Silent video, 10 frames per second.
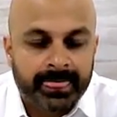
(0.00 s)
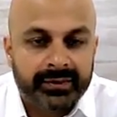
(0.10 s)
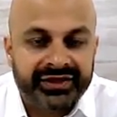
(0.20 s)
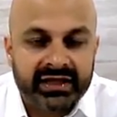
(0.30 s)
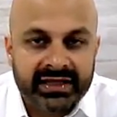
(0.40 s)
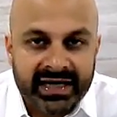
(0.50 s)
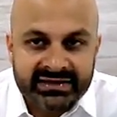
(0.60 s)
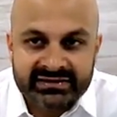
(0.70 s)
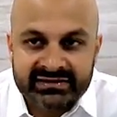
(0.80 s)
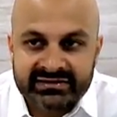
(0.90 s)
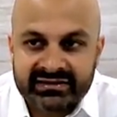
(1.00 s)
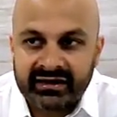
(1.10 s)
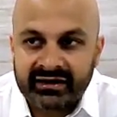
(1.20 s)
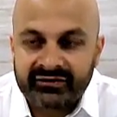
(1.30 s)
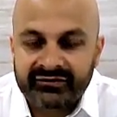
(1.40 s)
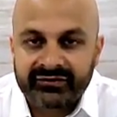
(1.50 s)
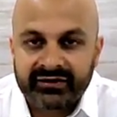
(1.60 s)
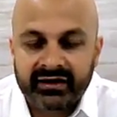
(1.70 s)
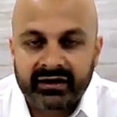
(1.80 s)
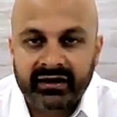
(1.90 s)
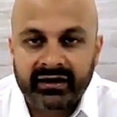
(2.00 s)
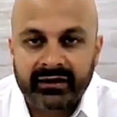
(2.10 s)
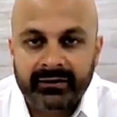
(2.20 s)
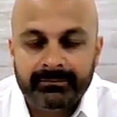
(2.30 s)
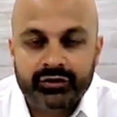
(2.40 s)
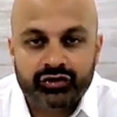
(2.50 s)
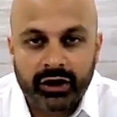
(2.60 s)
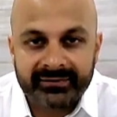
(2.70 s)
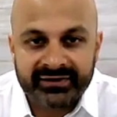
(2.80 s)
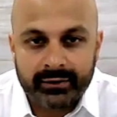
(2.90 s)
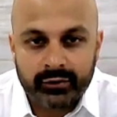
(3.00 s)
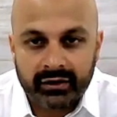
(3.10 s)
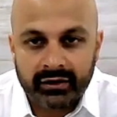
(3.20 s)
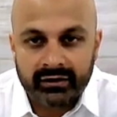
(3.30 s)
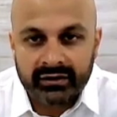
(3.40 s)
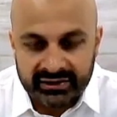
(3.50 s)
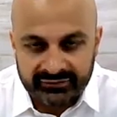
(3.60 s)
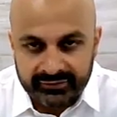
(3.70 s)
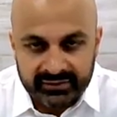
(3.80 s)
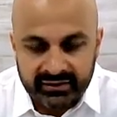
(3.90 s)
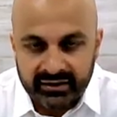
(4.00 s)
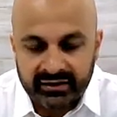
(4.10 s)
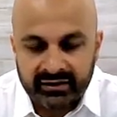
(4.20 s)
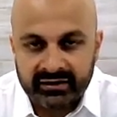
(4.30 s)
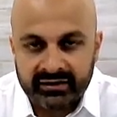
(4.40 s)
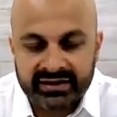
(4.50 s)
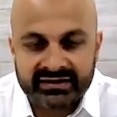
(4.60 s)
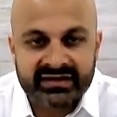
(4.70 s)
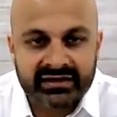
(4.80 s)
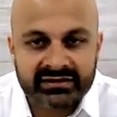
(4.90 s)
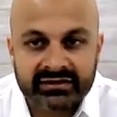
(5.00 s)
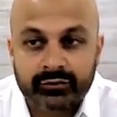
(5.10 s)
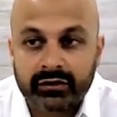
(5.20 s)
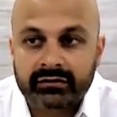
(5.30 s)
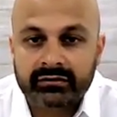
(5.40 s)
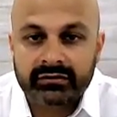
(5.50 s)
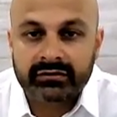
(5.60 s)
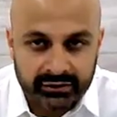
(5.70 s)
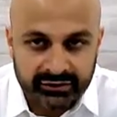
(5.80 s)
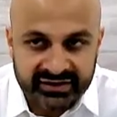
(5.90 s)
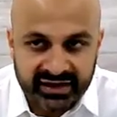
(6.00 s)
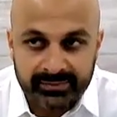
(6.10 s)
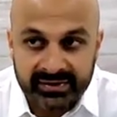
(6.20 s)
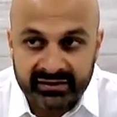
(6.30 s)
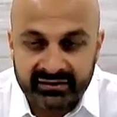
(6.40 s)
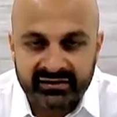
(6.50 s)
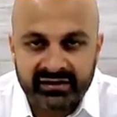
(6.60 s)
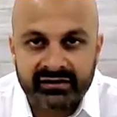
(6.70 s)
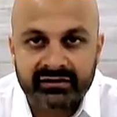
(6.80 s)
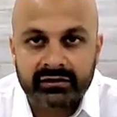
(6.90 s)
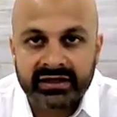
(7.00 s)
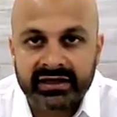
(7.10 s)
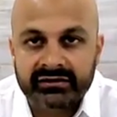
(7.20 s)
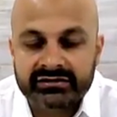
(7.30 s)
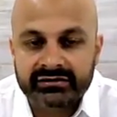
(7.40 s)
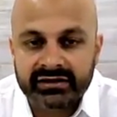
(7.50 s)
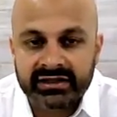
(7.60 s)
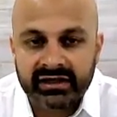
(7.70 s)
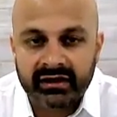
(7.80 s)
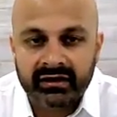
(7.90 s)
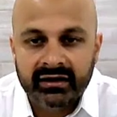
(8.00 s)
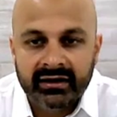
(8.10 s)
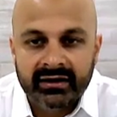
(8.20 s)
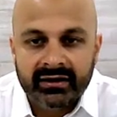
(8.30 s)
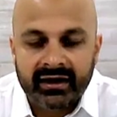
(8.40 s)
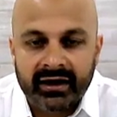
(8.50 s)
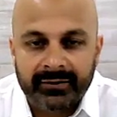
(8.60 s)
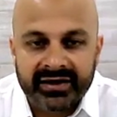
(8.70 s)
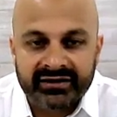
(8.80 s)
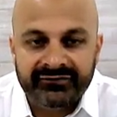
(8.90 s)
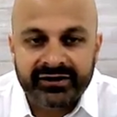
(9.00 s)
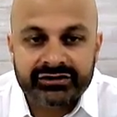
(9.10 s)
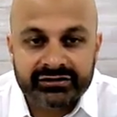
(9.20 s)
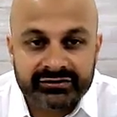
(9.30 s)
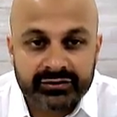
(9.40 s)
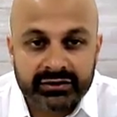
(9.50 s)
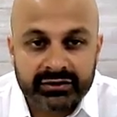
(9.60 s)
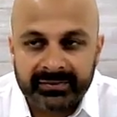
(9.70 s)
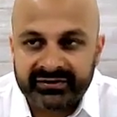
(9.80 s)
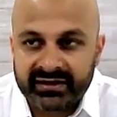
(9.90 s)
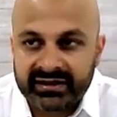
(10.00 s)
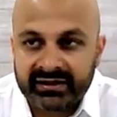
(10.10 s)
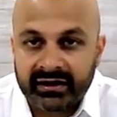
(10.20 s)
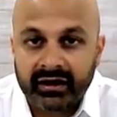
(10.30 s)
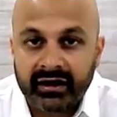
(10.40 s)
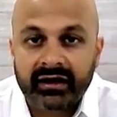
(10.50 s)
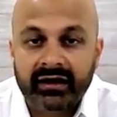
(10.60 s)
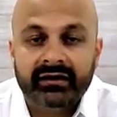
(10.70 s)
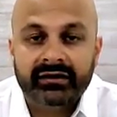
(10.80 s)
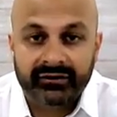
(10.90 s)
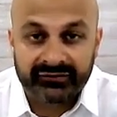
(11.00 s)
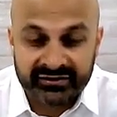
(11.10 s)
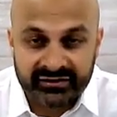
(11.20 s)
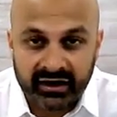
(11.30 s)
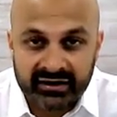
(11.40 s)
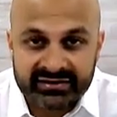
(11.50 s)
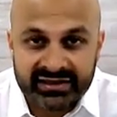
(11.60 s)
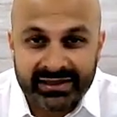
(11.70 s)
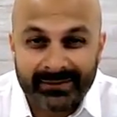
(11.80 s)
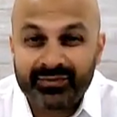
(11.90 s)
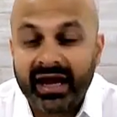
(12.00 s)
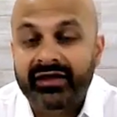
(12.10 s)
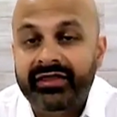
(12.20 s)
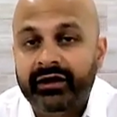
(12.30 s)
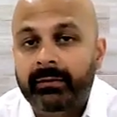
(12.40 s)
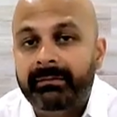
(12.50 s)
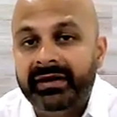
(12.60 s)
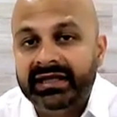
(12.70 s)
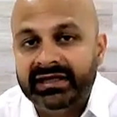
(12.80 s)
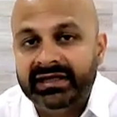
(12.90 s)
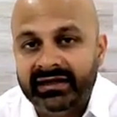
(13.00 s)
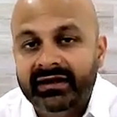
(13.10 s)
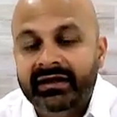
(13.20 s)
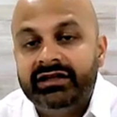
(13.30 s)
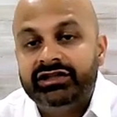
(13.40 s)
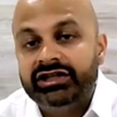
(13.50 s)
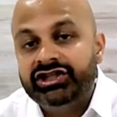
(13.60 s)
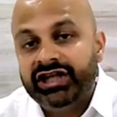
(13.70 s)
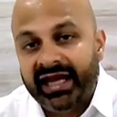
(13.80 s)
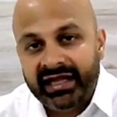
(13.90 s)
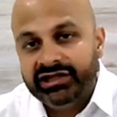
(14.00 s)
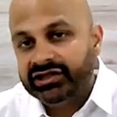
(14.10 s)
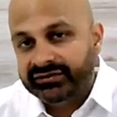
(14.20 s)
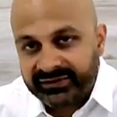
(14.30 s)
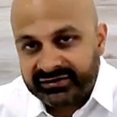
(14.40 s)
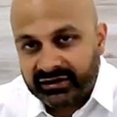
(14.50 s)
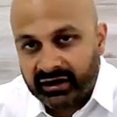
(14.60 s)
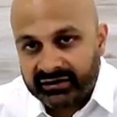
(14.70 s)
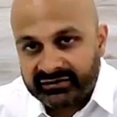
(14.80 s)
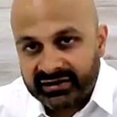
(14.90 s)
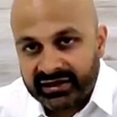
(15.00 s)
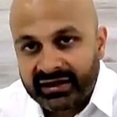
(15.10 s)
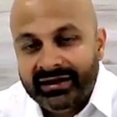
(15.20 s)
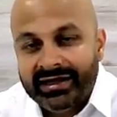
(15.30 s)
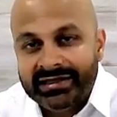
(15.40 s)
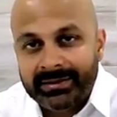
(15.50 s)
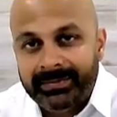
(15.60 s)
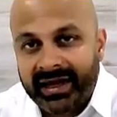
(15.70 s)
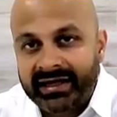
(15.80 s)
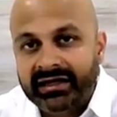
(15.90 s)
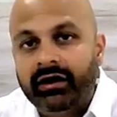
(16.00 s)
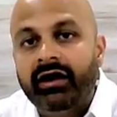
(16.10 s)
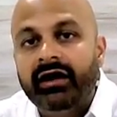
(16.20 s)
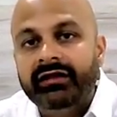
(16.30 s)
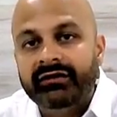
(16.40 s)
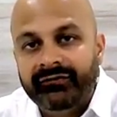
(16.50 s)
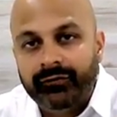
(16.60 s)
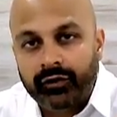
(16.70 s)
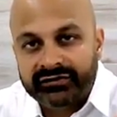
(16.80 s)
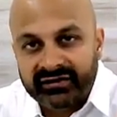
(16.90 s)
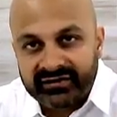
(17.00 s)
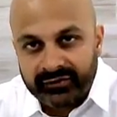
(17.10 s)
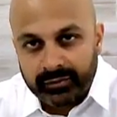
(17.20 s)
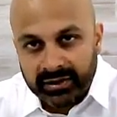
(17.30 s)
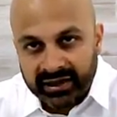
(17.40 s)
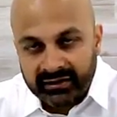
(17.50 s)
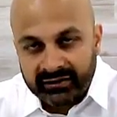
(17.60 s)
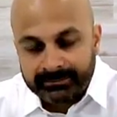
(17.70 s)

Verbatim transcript: But the classes of um, drops that were kind of uh, uh dissected were categories A, B, and C that you're looking at your screen here. Um, and the features really represented their, their viscosity and their ability to change in viscosity depending on the forces of a blink.